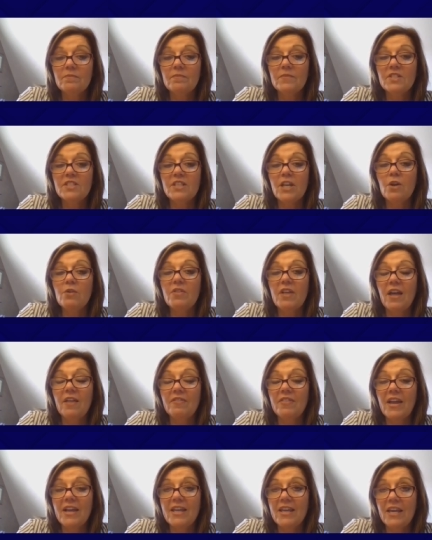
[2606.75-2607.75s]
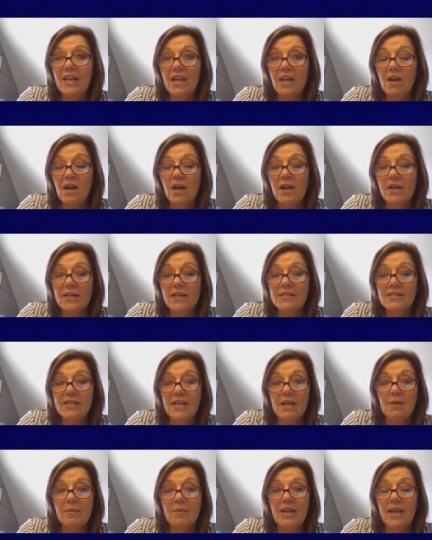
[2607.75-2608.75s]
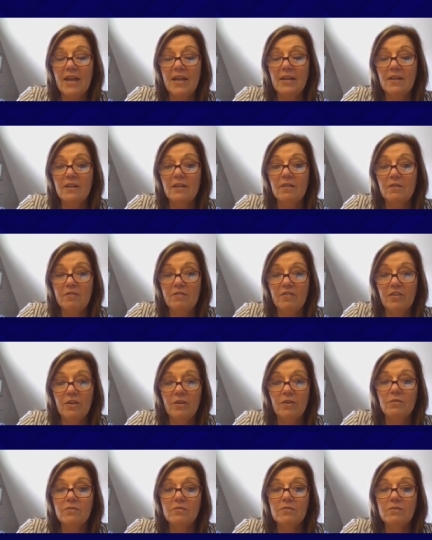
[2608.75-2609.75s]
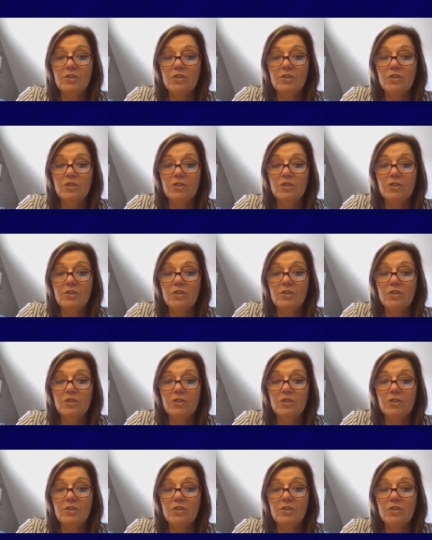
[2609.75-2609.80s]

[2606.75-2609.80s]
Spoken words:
so that they cannot contaminate the food.